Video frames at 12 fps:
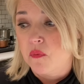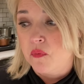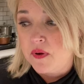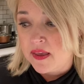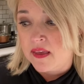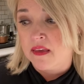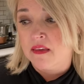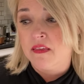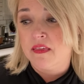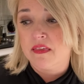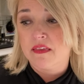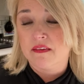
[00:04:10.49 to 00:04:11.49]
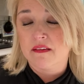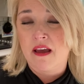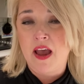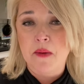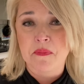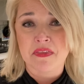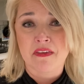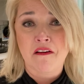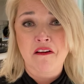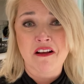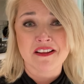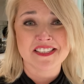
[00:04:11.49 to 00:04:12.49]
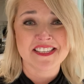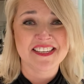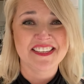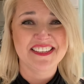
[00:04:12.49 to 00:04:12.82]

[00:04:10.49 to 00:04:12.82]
with a happy thought.